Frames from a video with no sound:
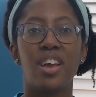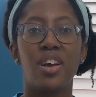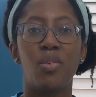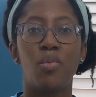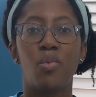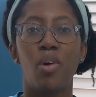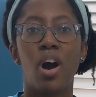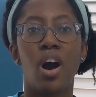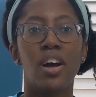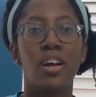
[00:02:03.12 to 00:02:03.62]
and
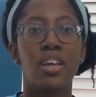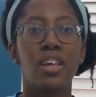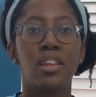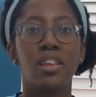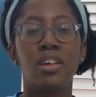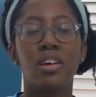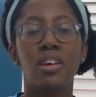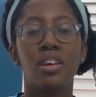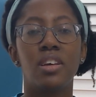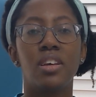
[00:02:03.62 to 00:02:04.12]
wonky
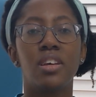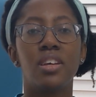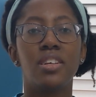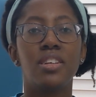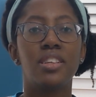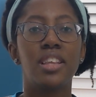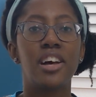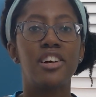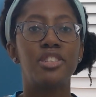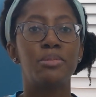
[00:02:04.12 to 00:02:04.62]
looking.
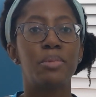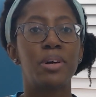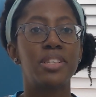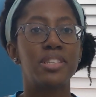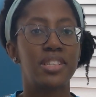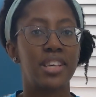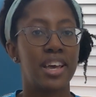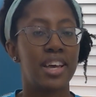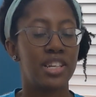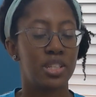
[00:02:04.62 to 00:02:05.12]
That was my
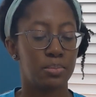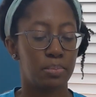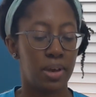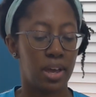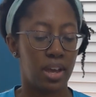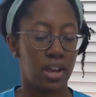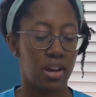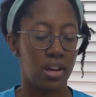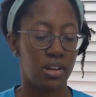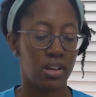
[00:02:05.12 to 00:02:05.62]
test
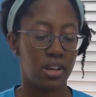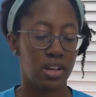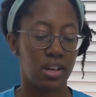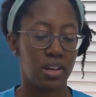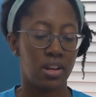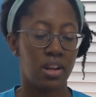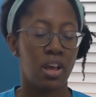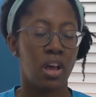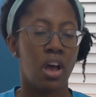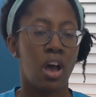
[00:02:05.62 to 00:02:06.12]
pair. And
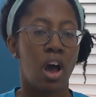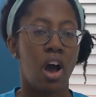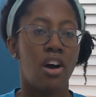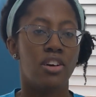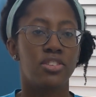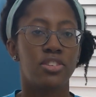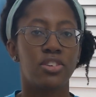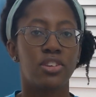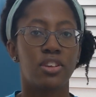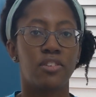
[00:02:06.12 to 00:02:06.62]

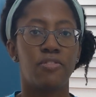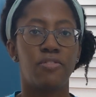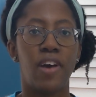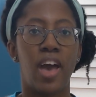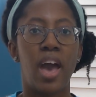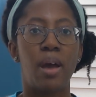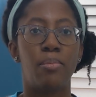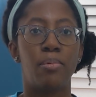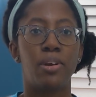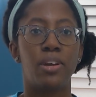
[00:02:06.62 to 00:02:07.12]
also the
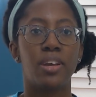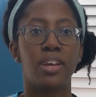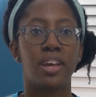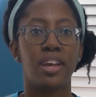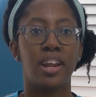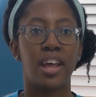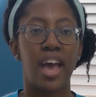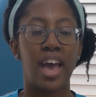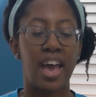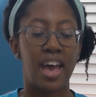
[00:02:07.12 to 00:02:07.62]
fabric,
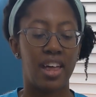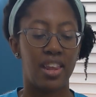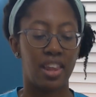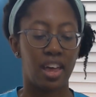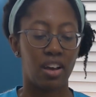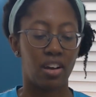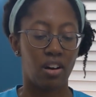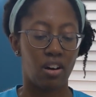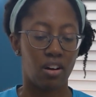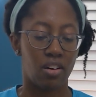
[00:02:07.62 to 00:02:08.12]
it had
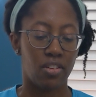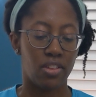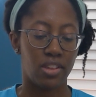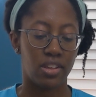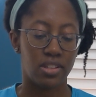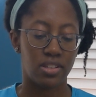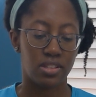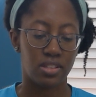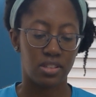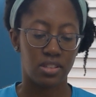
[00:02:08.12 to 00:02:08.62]
like all
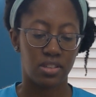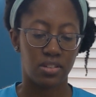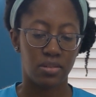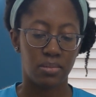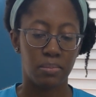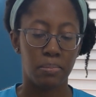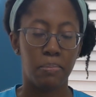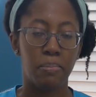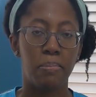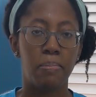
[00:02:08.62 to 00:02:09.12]
this
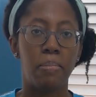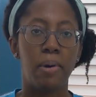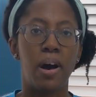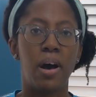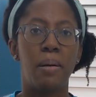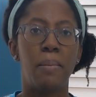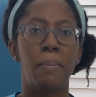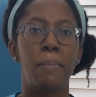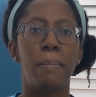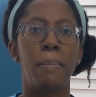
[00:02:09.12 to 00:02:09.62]

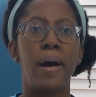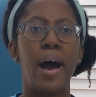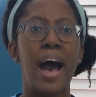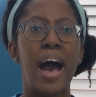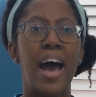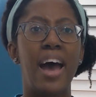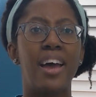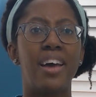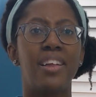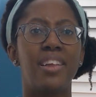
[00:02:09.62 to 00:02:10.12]

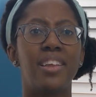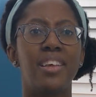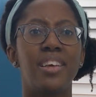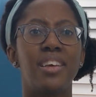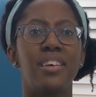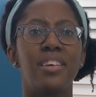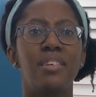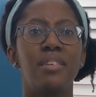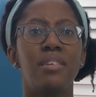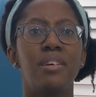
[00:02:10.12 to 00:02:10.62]

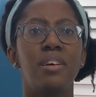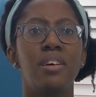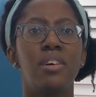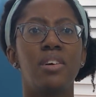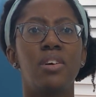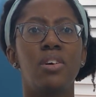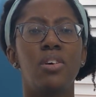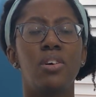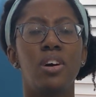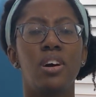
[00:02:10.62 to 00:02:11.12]
piling
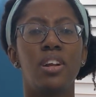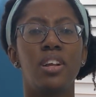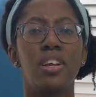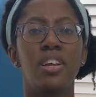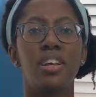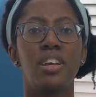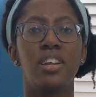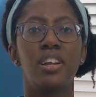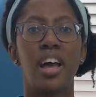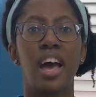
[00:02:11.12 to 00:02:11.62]
on
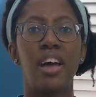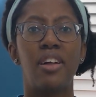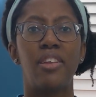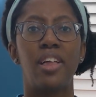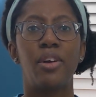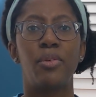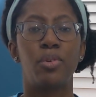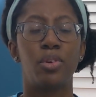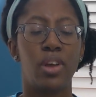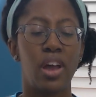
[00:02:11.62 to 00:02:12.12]
it,
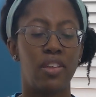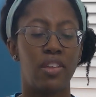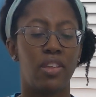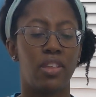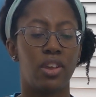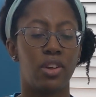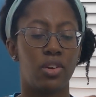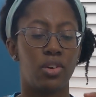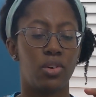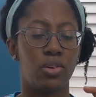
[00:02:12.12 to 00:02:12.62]
like when you have the
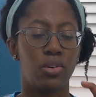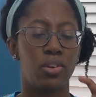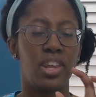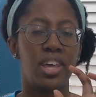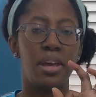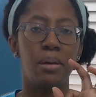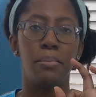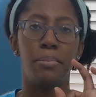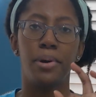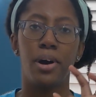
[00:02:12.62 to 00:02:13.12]
little
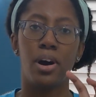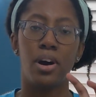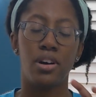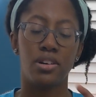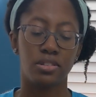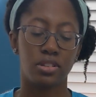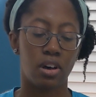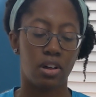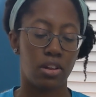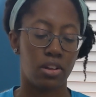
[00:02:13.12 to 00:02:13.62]
lint
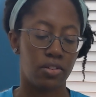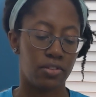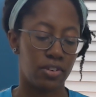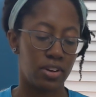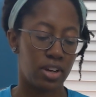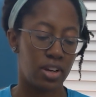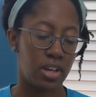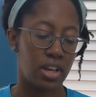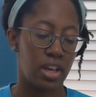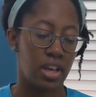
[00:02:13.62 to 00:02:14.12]
balls all over
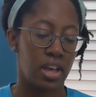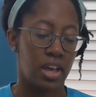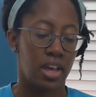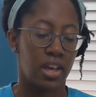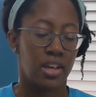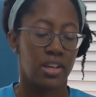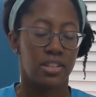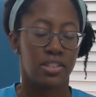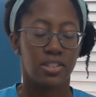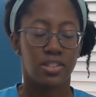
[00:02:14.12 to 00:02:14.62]
it.
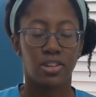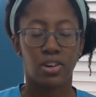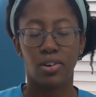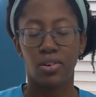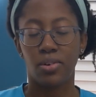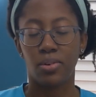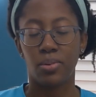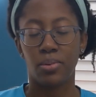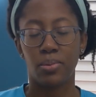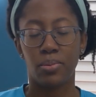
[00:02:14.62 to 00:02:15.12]

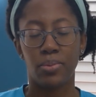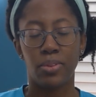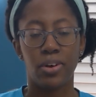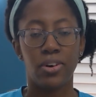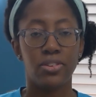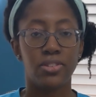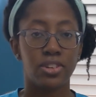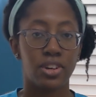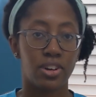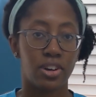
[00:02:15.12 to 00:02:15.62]
So
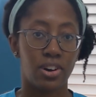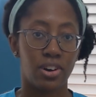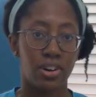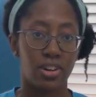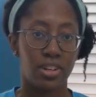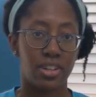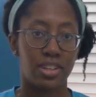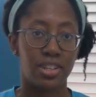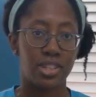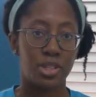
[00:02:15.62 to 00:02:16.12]
those are gone
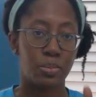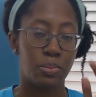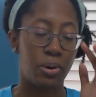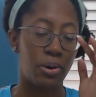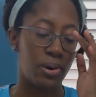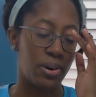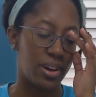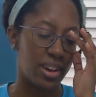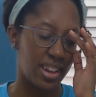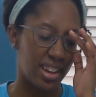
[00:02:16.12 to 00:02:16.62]
at this
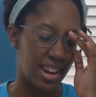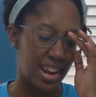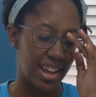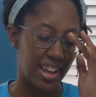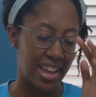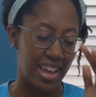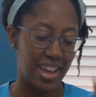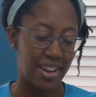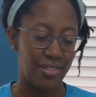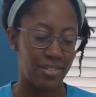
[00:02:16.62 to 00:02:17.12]
point. I
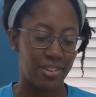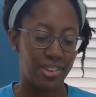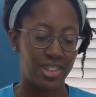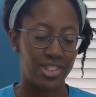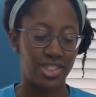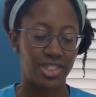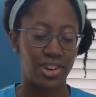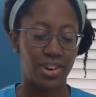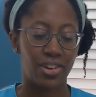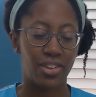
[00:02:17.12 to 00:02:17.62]
can't really
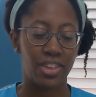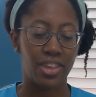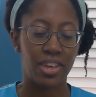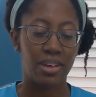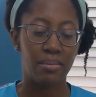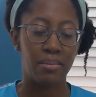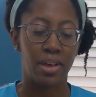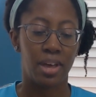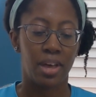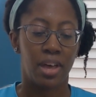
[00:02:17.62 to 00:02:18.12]
show
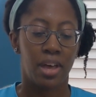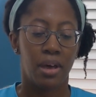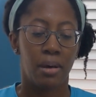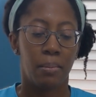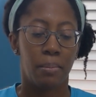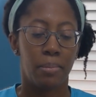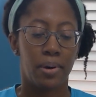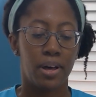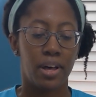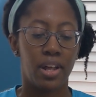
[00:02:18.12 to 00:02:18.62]
them.
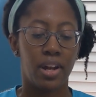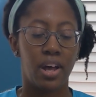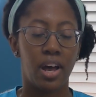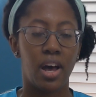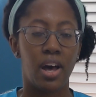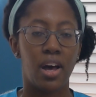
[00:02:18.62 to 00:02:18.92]
But